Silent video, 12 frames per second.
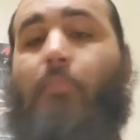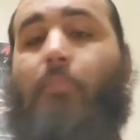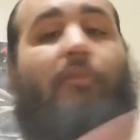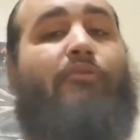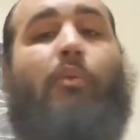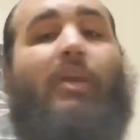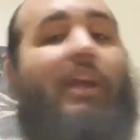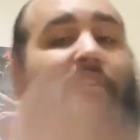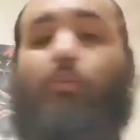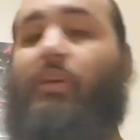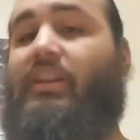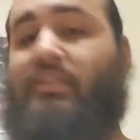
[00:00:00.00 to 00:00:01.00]
But for
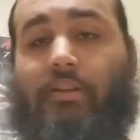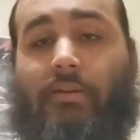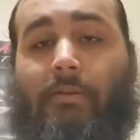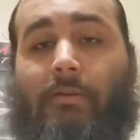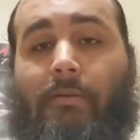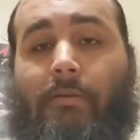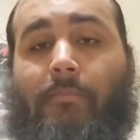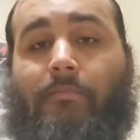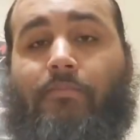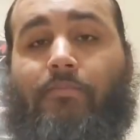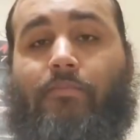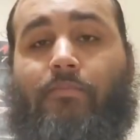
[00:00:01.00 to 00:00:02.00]
whatever reason,
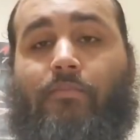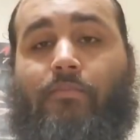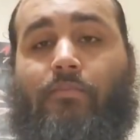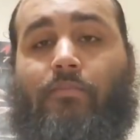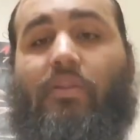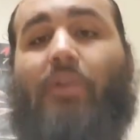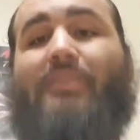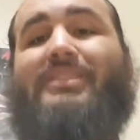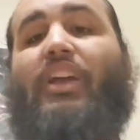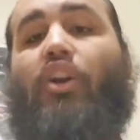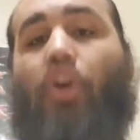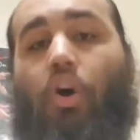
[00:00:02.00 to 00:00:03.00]
there is
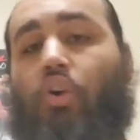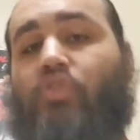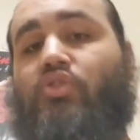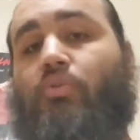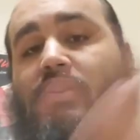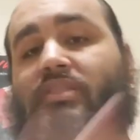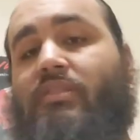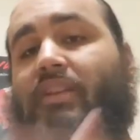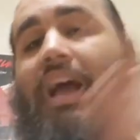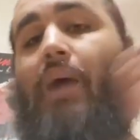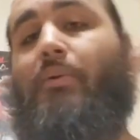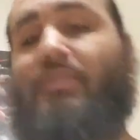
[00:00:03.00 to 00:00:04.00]
a cause, the reason
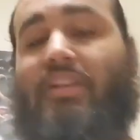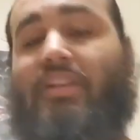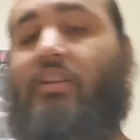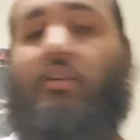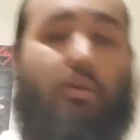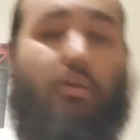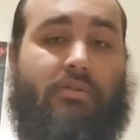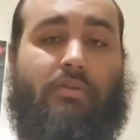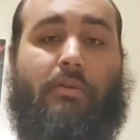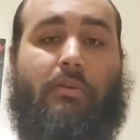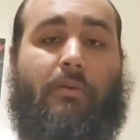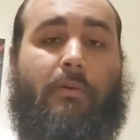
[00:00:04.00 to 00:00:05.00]
Yahweh sent the curse.
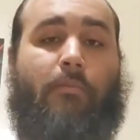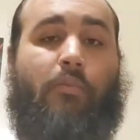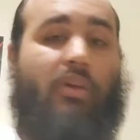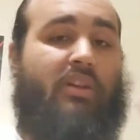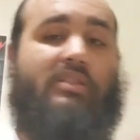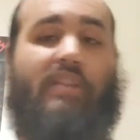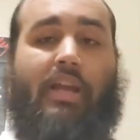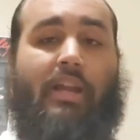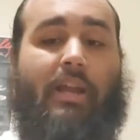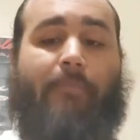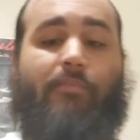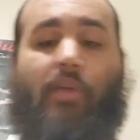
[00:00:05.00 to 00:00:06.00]
We understand
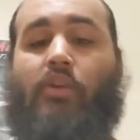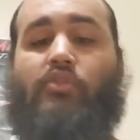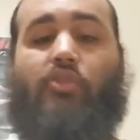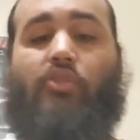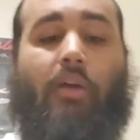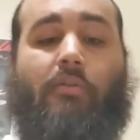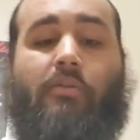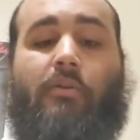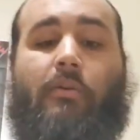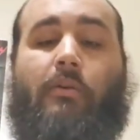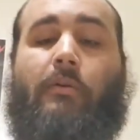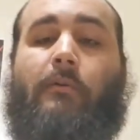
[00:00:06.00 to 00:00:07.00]
that. So
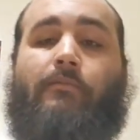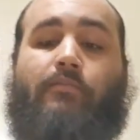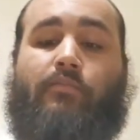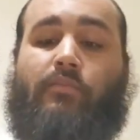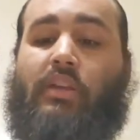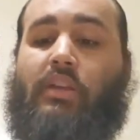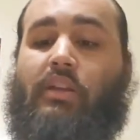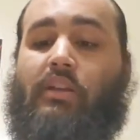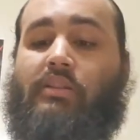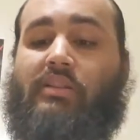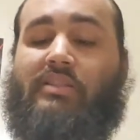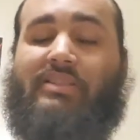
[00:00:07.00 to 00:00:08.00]
the
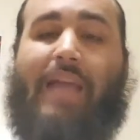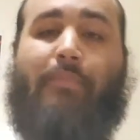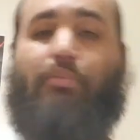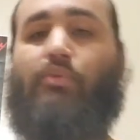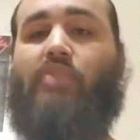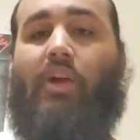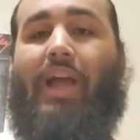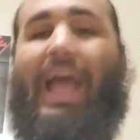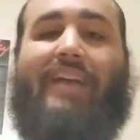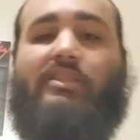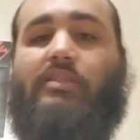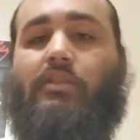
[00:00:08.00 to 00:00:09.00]
disciples are
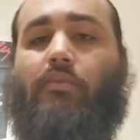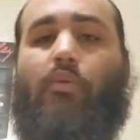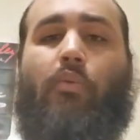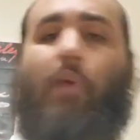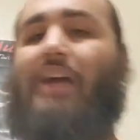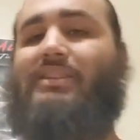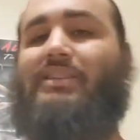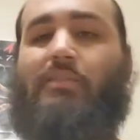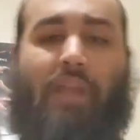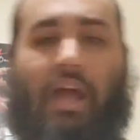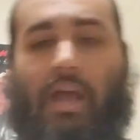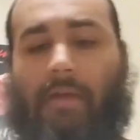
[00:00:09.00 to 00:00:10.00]
asking, well, why is he
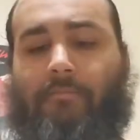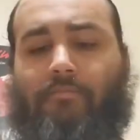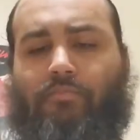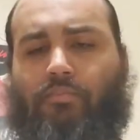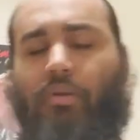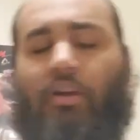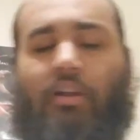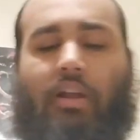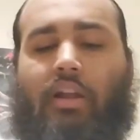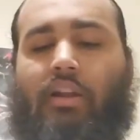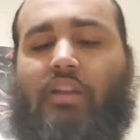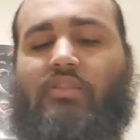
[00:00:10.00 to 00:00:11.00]
blind? But
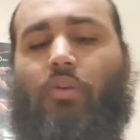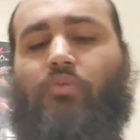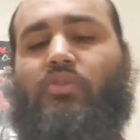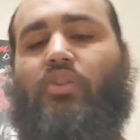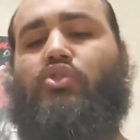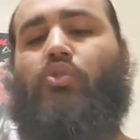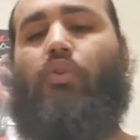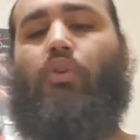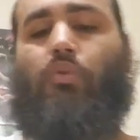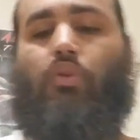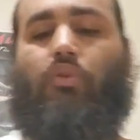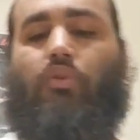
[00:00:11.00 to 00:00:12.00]
let's go to the Torah
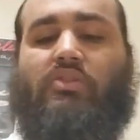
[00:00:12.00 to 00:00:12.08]
real quick.